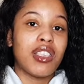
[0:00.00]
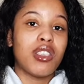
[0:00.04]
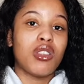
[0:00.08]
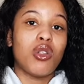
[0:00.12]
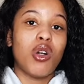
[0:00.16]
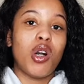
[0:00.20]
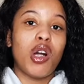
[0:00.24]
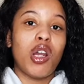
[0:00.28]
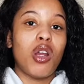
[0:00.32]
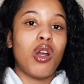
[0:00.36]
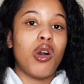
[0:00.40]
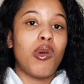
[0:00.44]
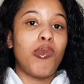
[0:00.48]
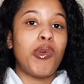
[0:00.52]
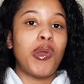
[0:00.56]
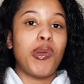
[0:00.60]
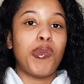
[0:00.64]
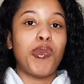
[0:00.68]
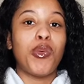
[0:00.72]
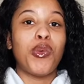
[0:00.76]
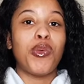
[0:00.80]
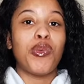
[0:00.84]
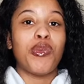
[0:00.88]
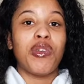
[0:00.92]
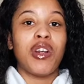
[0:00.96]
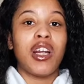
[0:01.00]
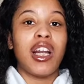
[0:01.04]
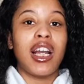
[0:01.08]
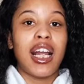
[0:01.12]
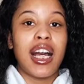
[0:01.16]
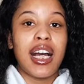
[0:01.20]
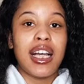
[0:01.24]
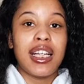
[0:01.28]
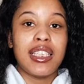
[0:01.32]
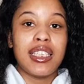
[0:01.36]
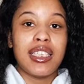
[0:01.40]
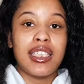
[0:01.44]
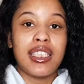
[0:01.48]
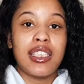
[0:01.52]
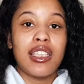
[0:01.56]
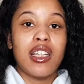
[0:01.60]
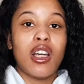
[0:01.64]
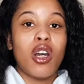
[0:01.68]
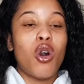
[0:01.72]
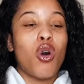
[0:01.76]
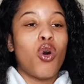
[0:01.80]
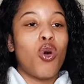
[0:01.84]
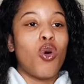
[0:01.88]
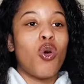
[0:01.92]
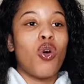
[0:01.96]
Not a lot of people realize
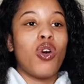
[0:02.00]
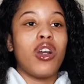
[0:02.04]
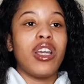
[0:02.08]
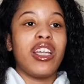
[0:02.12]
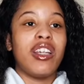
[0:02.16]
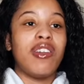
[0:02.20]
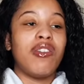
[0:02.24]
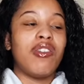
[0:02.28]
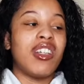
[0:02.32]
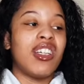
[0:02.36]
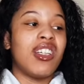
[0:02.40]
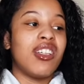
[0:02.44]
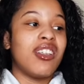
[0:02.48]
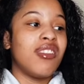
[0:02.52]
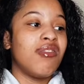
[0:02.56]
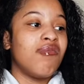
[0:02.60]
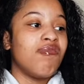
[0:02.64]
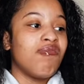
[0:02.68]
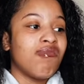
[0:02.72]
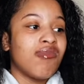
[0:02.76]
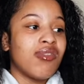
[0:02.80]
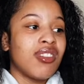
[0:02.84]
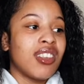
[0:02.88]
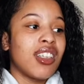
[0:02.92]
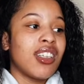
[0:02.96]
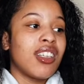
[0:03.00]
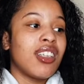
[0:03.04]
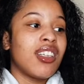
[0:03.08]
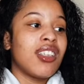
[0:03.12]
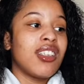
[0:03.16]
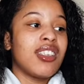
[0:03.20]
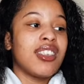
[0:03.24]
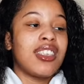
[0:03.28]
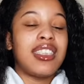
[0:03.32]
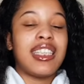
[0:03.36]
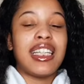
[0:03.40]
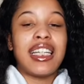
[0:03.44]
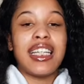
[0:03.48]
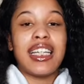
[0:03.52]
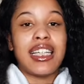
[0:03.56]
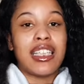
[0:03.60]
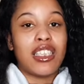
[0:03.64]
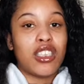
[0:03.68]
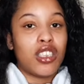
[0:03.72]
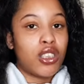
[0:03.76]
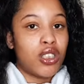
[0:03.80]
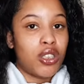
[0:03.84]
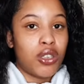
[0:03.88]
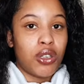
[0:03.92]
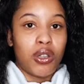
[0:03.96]
or even dig
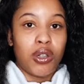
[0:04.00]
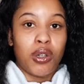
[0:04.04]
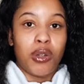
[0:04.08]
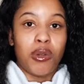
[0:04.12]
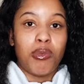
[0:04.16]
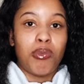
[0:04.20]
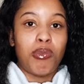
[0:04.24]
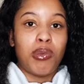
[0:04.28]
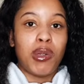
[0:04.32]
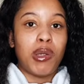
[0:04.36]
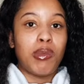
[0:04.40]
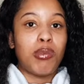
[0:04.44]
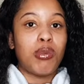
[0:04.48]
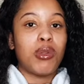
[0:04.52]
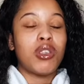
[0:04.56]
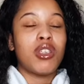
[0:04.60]
into. People